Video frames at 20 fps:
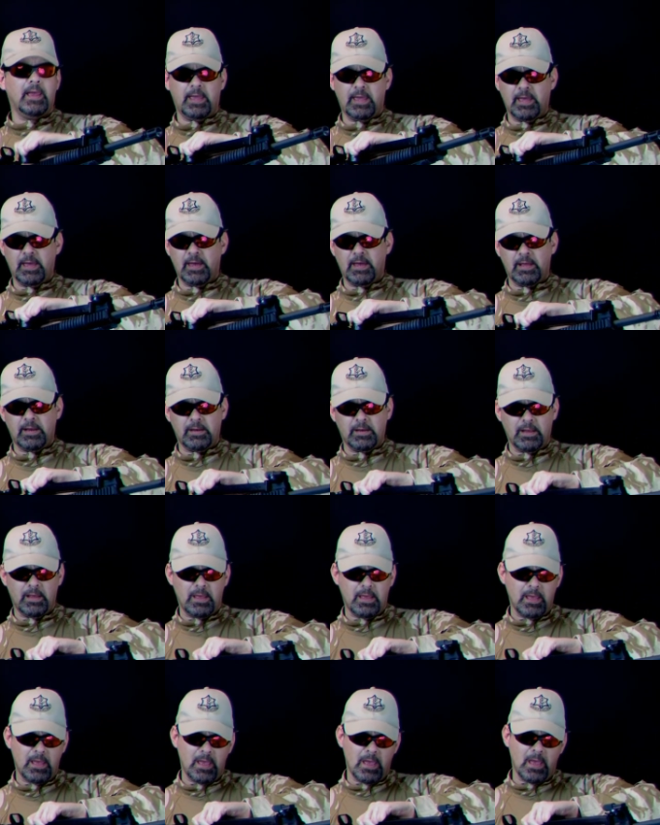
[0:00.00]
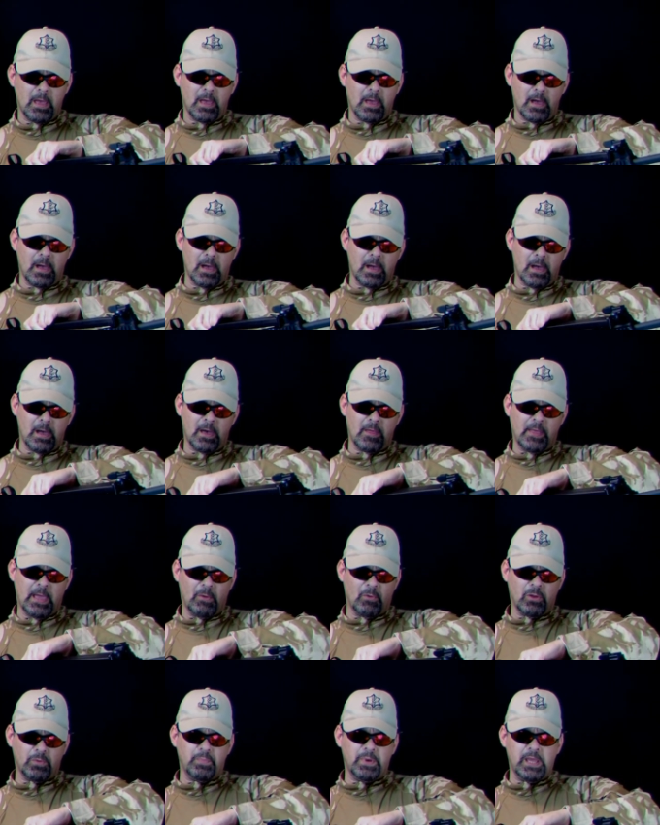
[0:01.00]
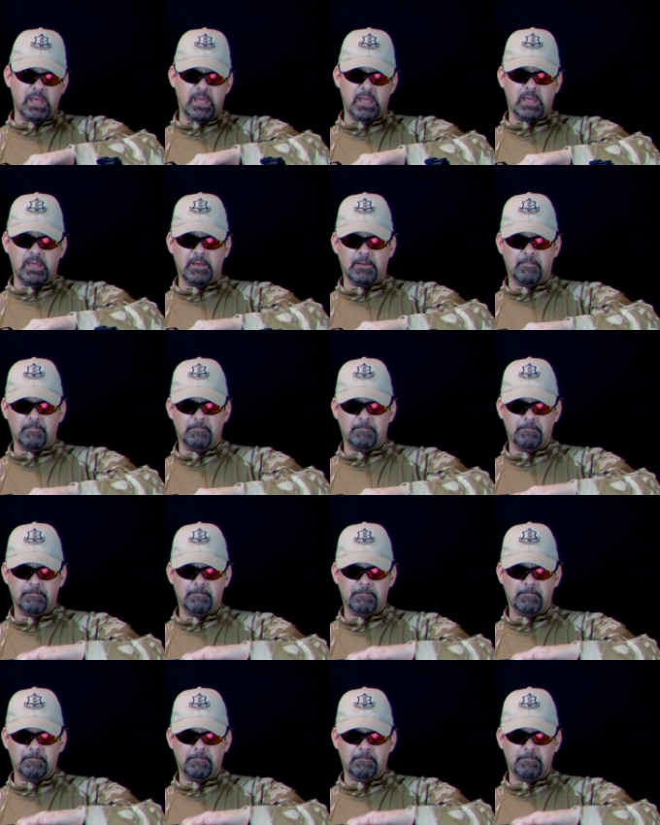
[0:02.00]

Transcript: and that would be